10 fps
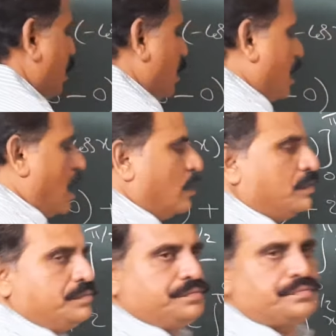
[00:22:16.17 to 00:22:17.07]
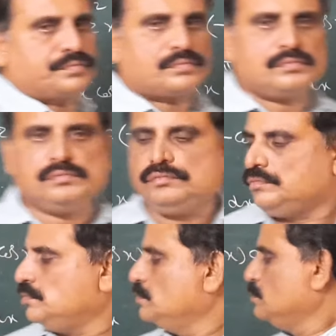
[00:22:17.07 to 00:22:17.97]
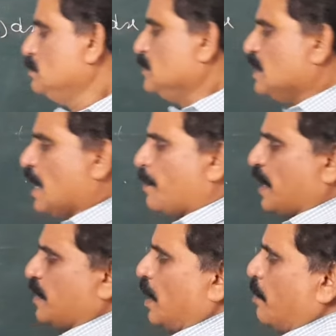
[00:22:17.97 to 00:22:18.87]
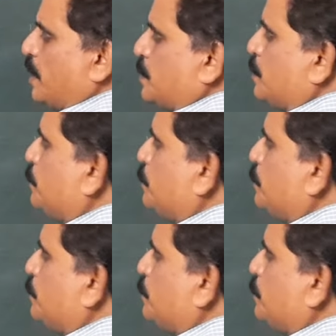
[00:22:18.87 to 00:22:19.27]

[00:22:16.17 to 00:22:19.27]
Now apply the limits,